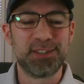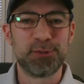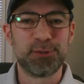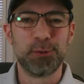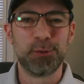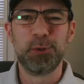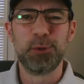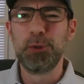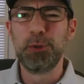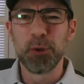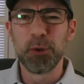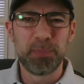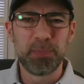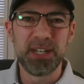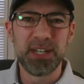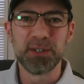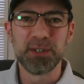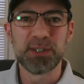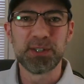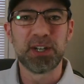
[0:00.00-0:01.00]
who their
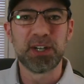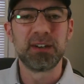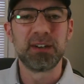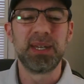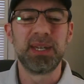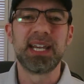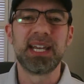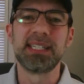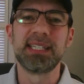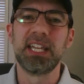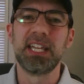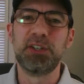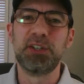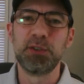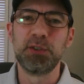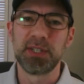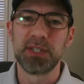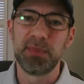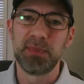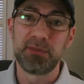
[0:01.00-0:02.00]
peers are, because they do
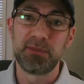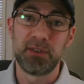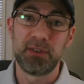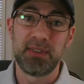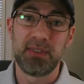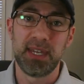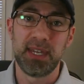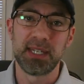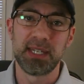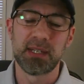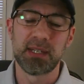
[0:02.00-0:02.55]
some different things.